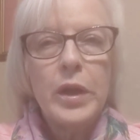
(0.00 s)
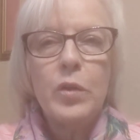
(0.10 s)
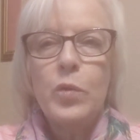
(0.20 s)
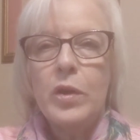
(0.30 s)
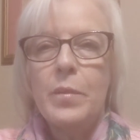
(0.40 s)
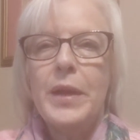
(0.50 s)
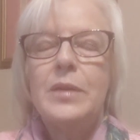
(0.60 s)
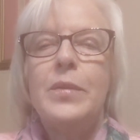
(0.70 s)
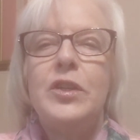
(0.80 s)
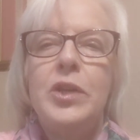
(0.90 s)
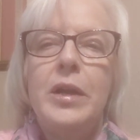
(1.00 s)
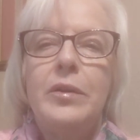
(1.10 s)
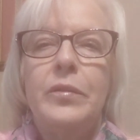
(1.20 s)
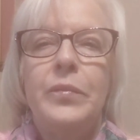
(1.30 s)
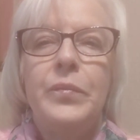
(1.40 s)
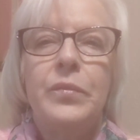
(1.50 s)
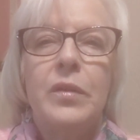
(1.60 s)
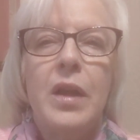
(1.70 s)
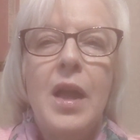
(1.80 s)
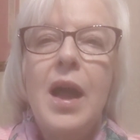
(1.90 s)
morning and welcome back to my channel.
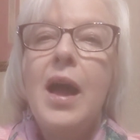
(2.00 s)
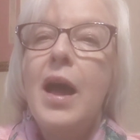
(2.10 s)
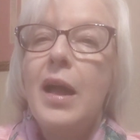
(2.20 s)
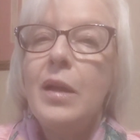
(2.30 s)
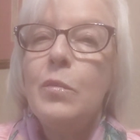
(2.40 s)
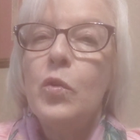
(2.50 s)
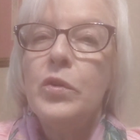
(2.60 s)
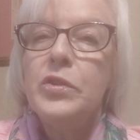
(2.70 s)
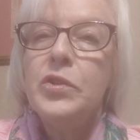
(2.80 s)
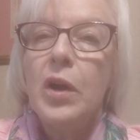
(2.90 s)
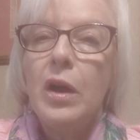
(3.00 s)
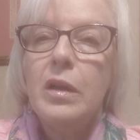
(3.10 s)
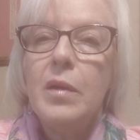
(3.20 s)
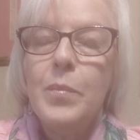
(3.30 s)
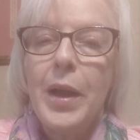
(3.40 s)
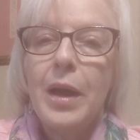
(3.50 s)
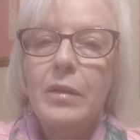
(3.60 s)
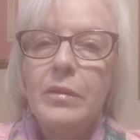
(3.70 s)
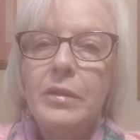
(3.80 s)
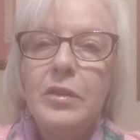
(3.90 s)
I'm going to talk
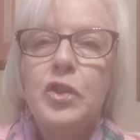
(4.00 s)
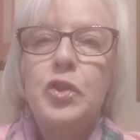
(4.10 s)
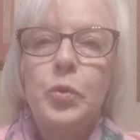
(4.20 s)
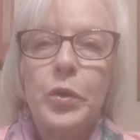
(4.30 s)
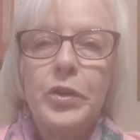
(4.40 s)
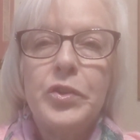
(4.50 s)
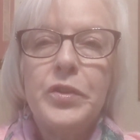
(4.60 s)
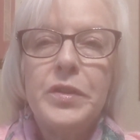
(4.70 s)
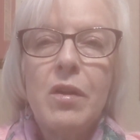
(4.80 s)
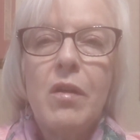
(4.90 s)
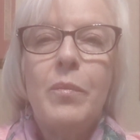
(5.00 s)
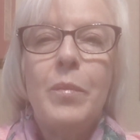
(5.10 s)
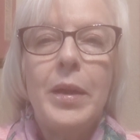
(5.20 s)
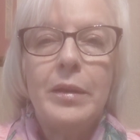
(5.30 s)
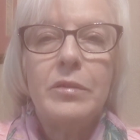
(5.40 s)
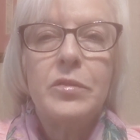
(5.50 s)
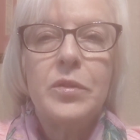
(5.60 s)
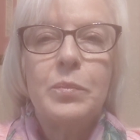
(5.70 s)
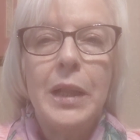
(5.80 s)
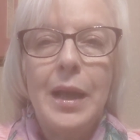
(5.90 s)
about shortages on medical
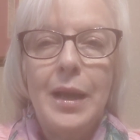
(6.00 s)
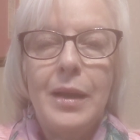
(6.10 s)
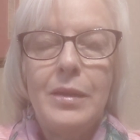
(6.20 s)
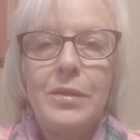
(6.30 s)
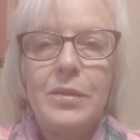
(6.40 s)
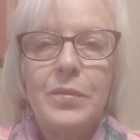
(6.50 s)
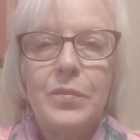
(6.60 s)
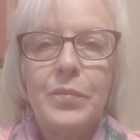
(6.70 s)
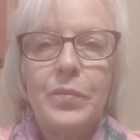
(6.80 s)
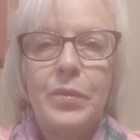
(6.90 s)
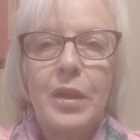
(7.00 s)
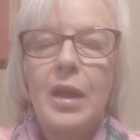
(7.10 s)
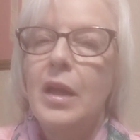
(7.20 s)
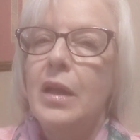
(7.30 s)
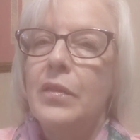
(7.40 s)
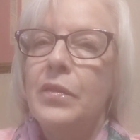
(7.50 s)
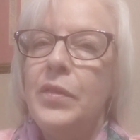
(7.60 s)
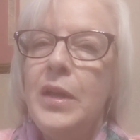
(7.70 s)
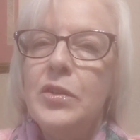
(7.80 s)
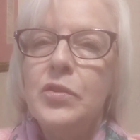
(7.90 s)
supplies.
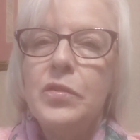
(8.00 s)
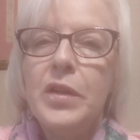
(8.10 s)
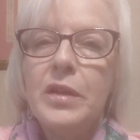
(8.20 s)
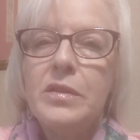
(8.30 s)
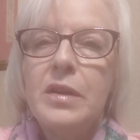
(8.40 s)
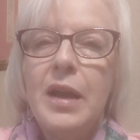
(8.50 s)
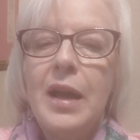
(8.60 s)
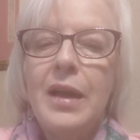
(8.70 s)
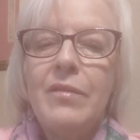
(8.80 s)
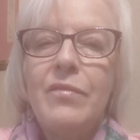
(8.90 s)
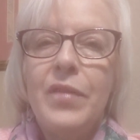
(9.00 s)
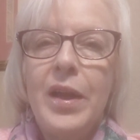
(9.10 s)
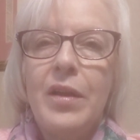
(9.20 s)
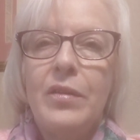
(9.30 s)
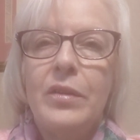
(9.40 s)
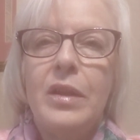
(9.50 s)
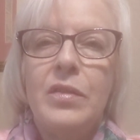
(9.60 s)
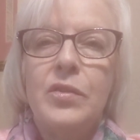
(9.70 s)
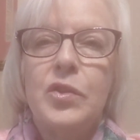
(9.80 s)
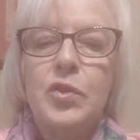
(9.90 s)
These are things that I have found
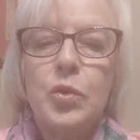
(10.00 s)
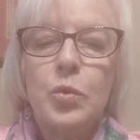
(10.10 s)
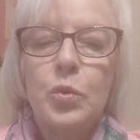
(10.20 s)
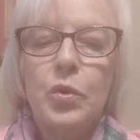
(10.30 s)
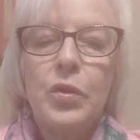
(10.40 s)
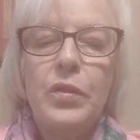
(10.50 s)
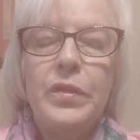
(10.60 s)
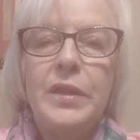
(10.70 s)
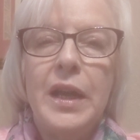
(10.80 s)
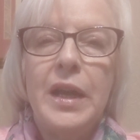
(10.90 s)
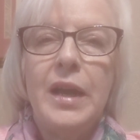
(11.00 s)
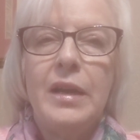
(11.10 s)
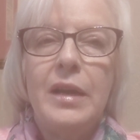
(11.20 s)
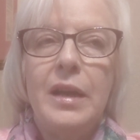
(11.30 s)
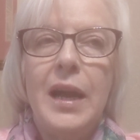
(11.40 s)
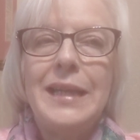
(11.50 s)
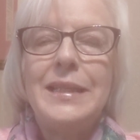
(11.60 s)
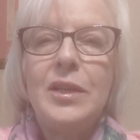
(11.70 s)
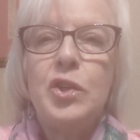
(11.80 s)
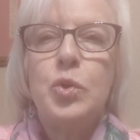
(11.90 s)
in the store that I
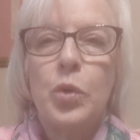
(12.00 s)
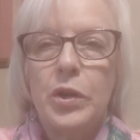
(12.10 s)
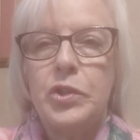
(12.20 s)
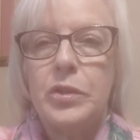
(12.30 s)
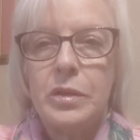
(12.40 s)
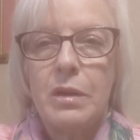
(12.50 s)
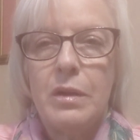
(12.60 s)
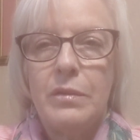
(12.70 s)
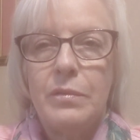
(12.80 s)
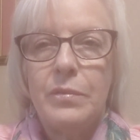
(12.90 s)
see shortages on.